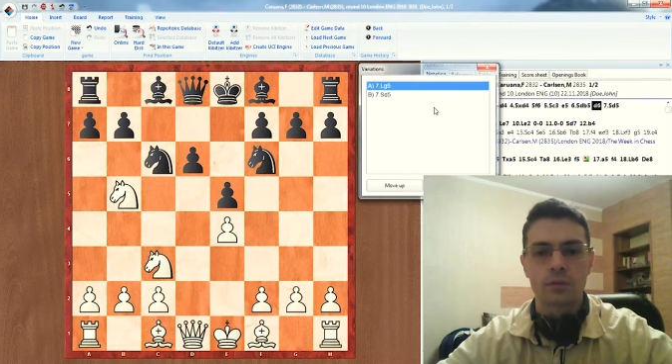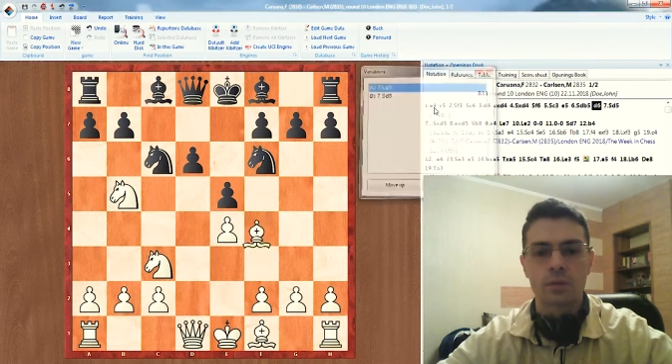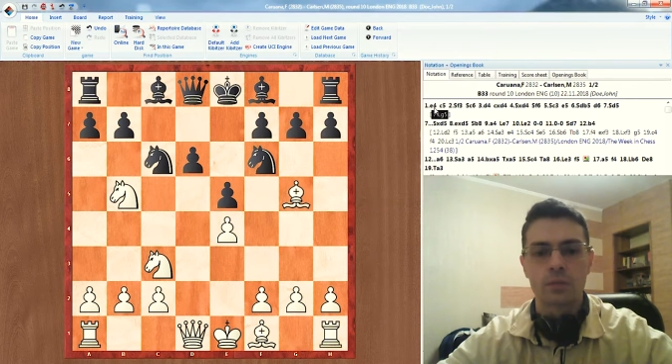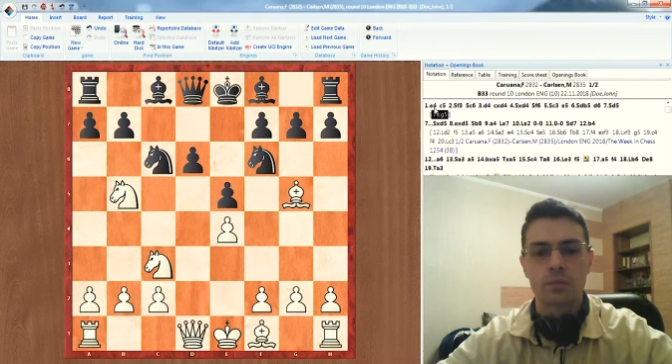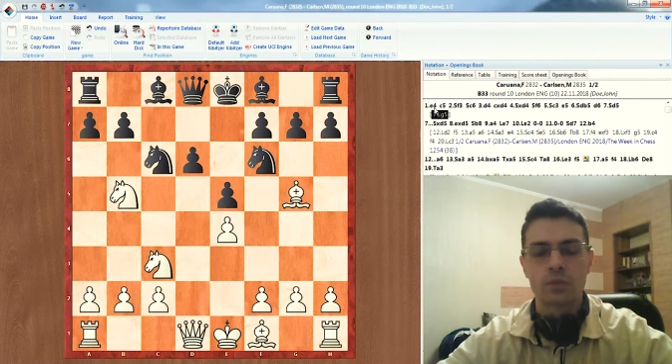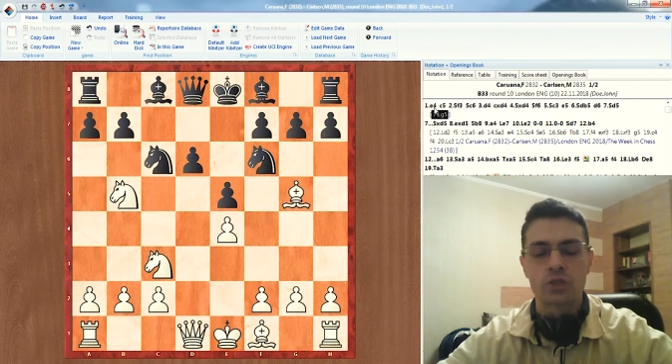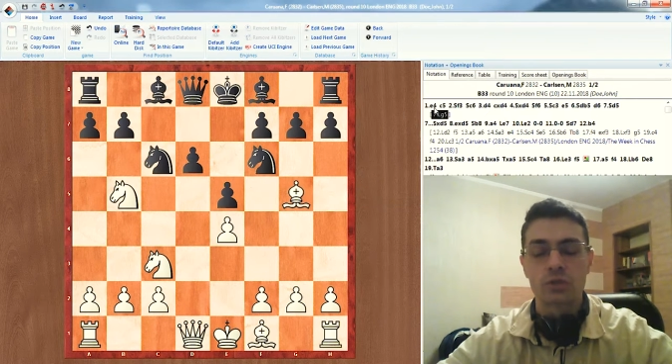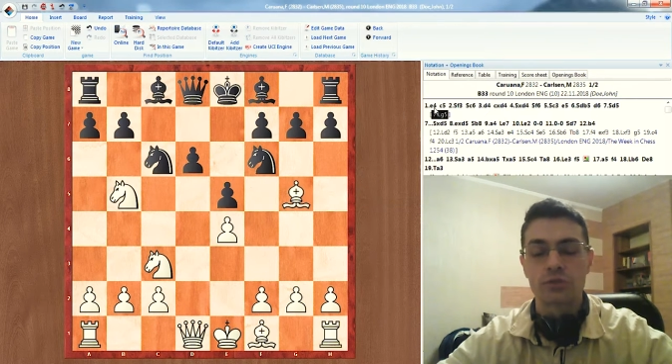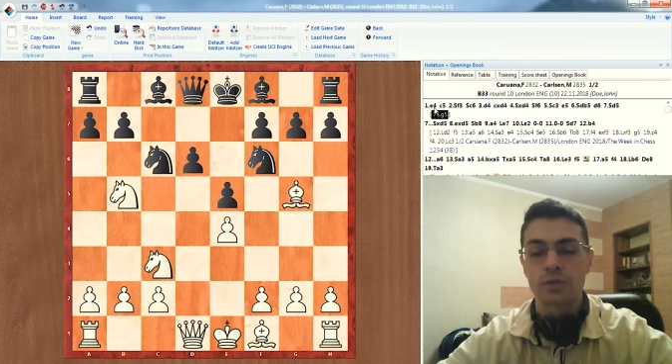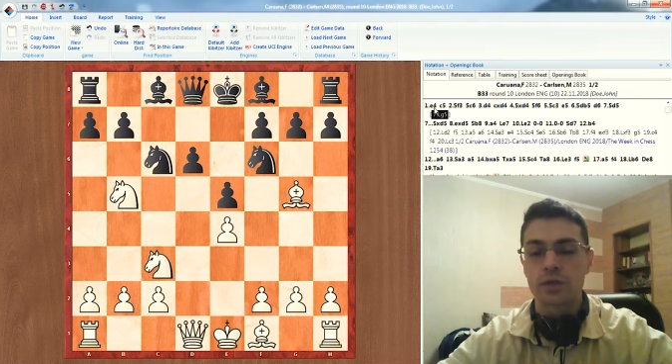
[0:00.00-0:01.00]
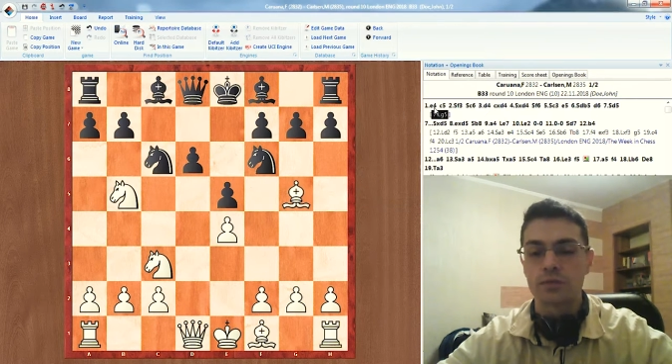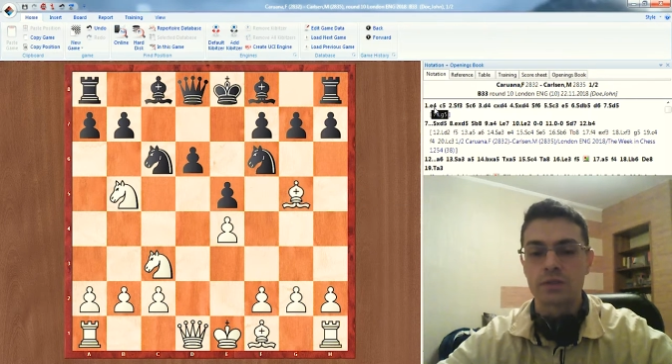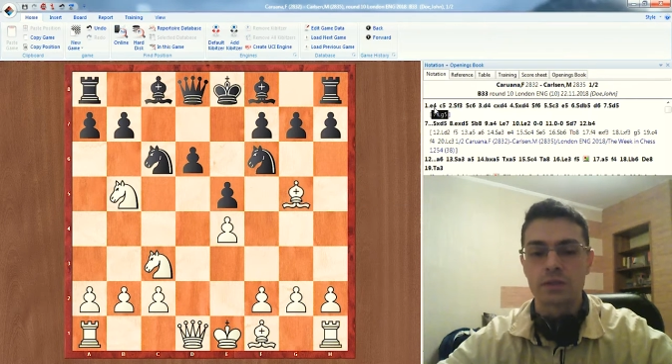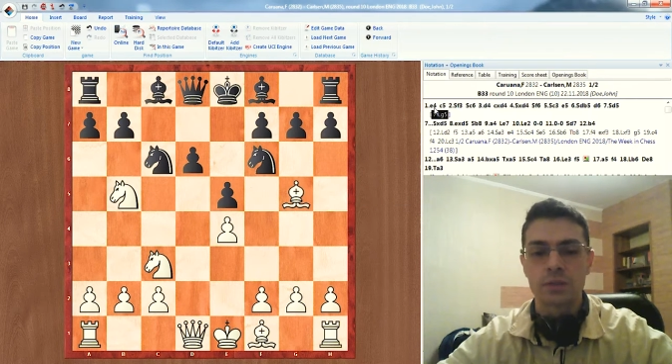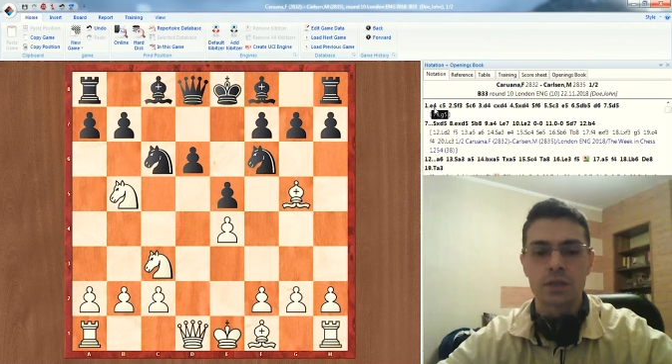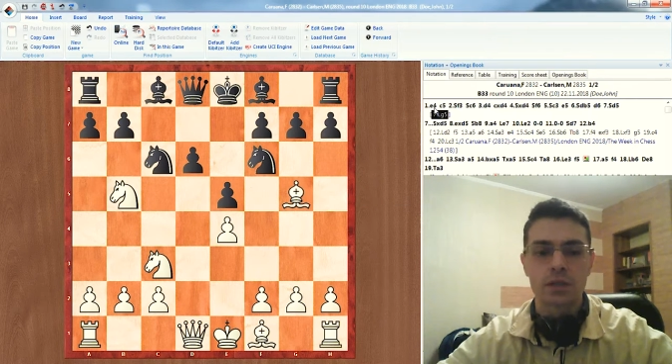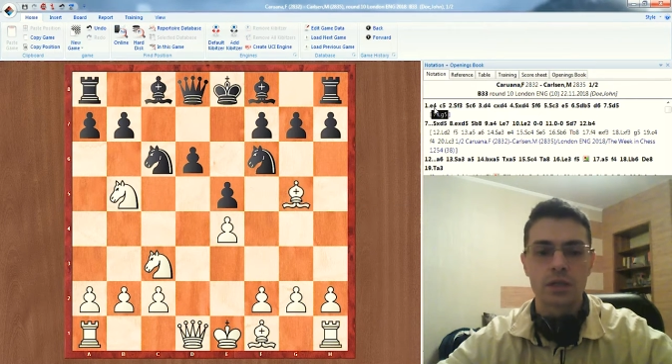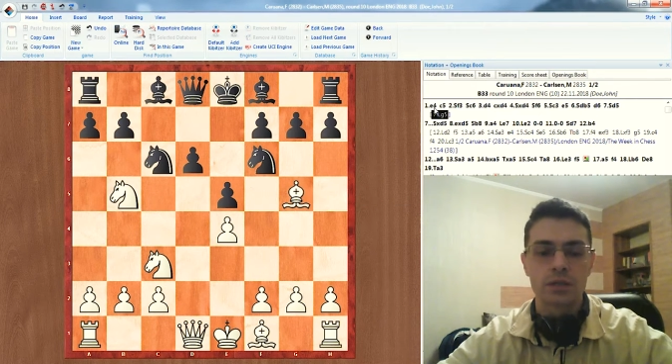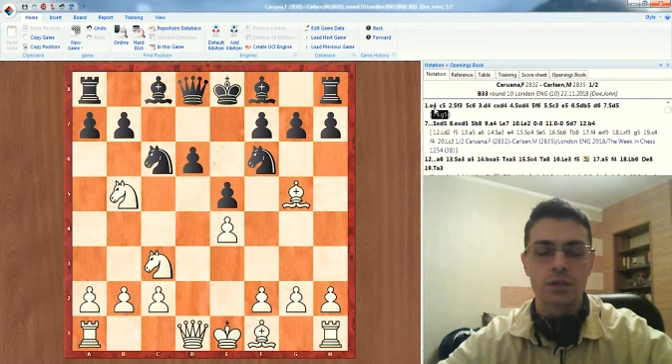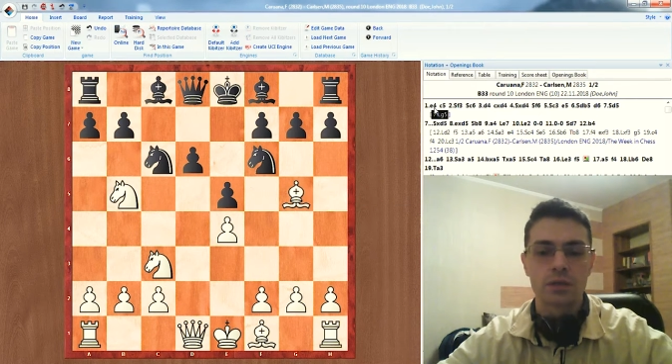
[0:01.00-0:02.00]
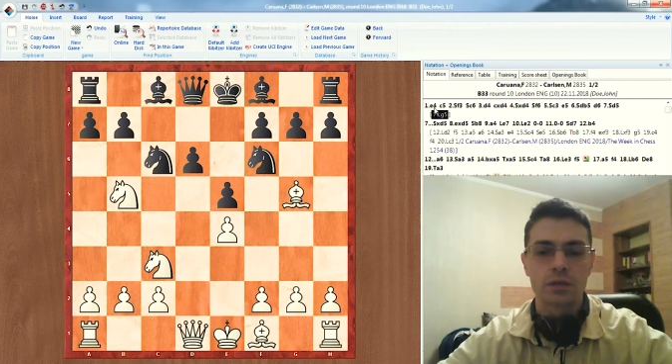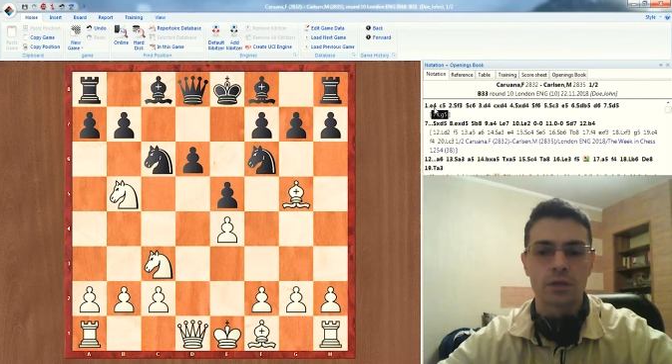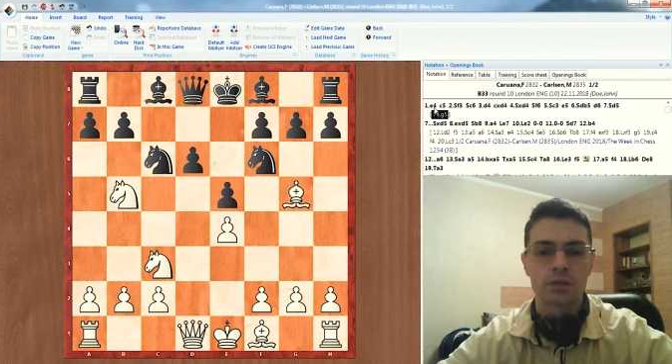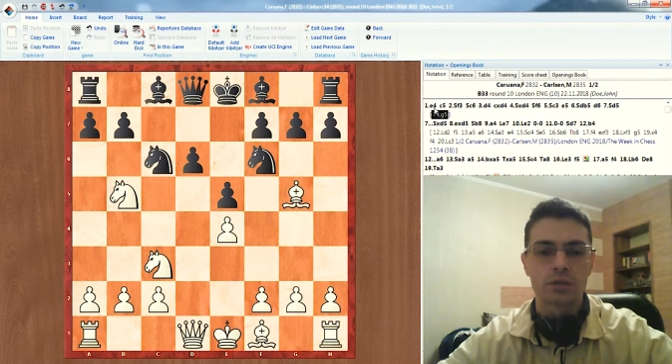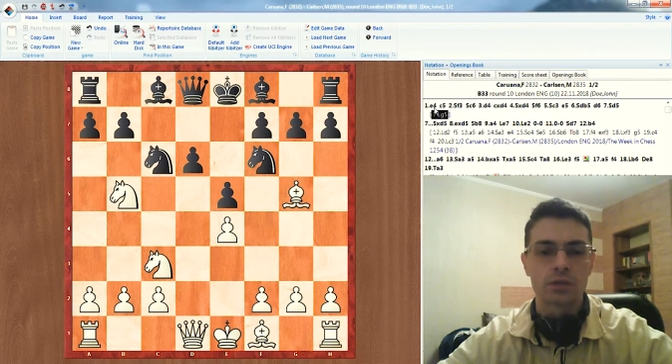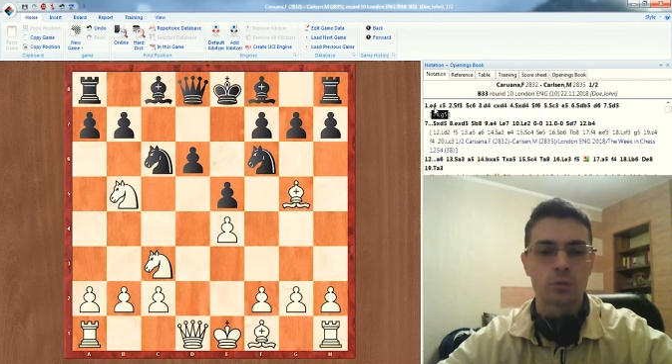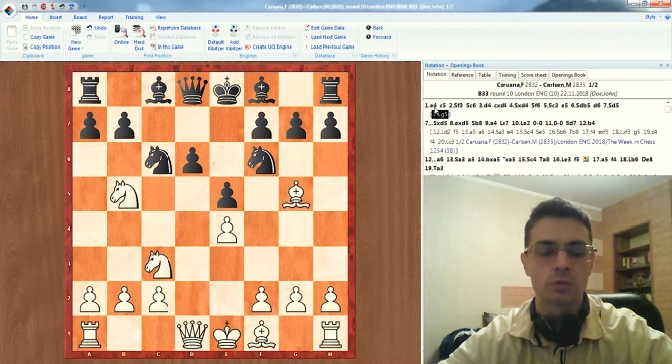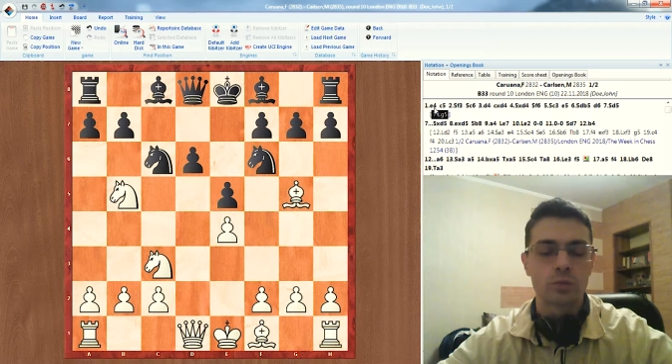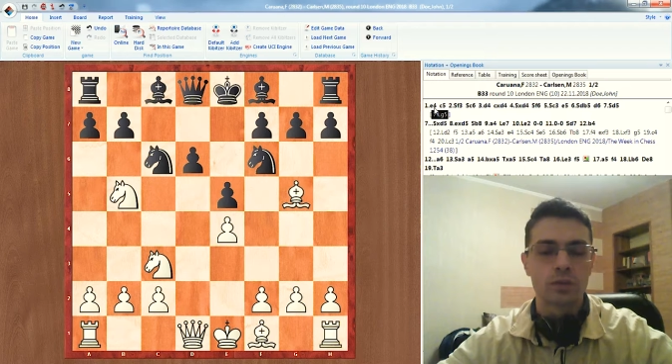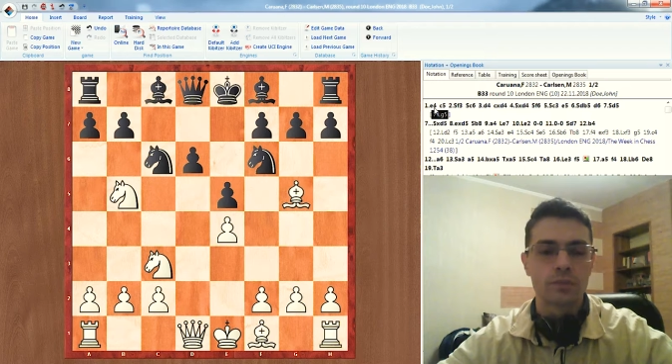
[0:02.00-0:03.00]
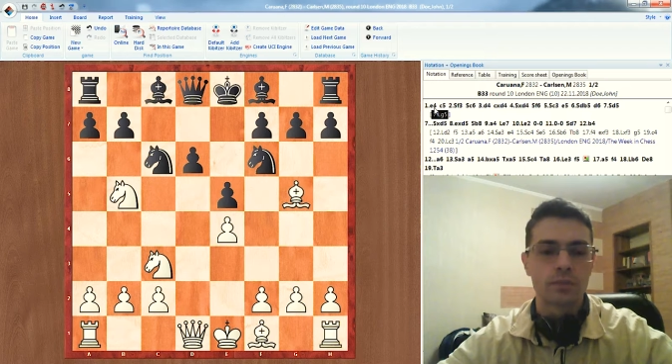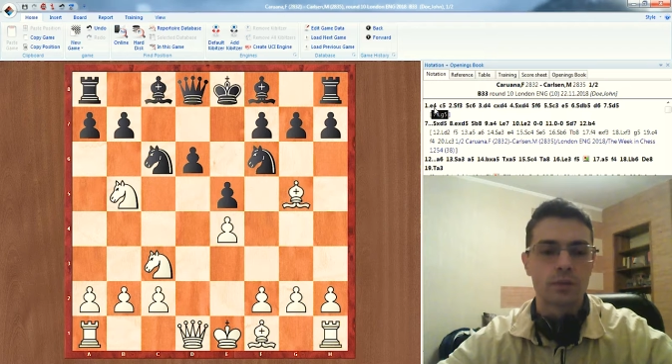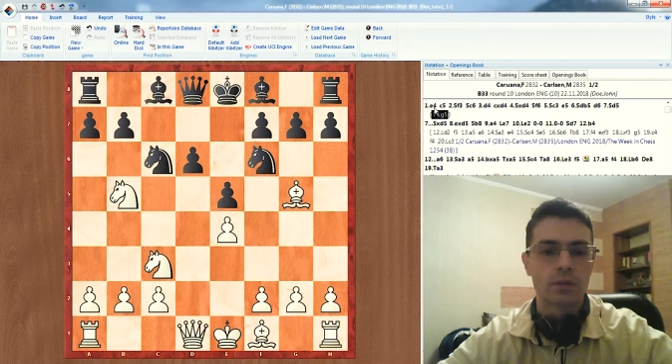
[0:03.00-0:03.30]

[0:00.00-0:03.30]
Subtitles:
Well, bishop g5 is the main line here, and it would be